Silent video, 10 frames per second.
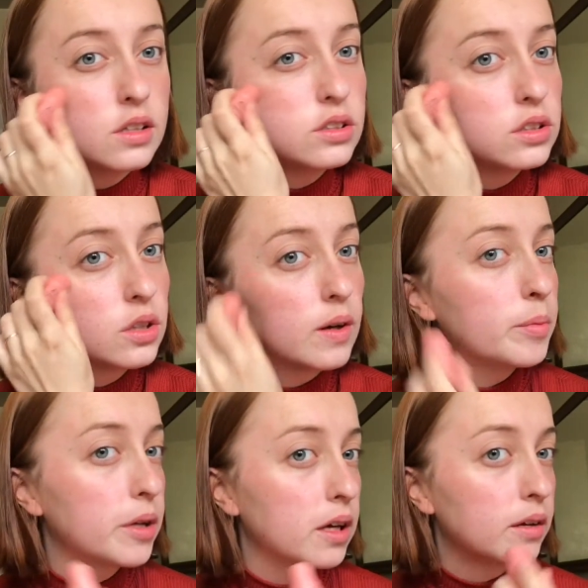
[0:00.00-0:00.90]
So I
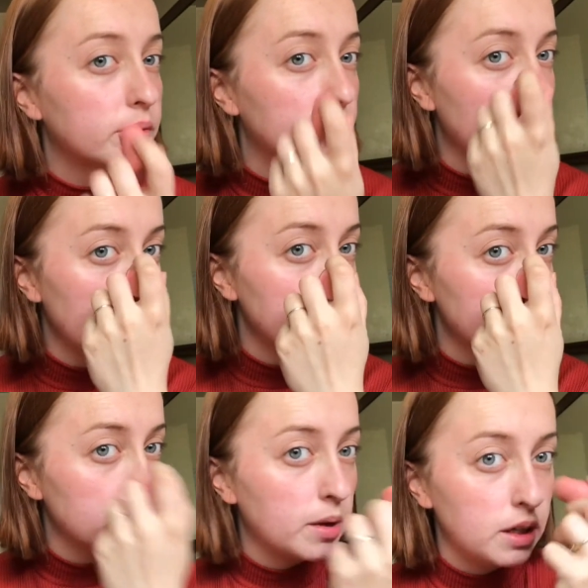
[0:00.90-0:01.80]
put it up
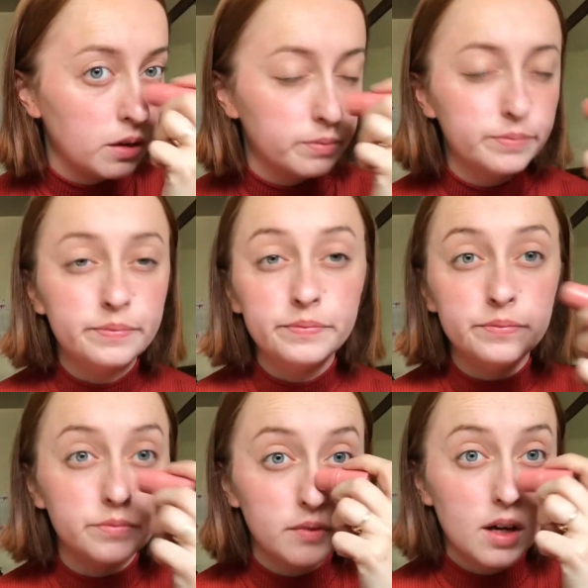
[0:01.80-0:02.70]
through my
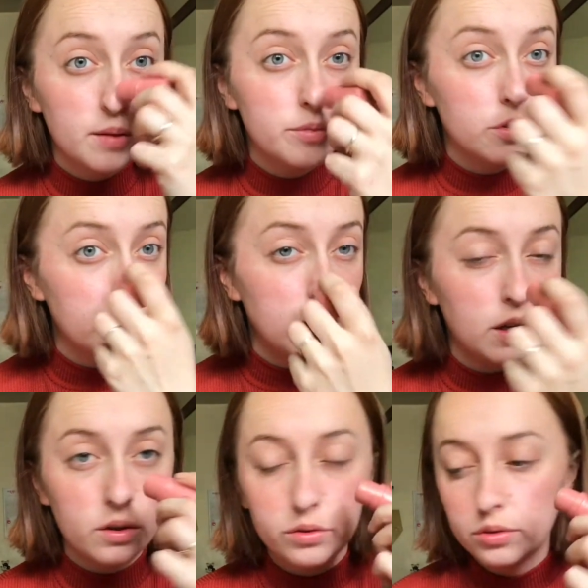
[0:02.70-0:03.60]
up through my
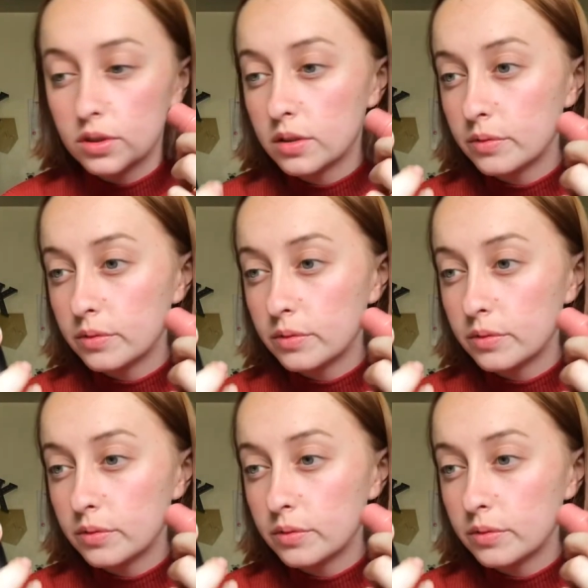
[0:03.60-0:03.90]
nose,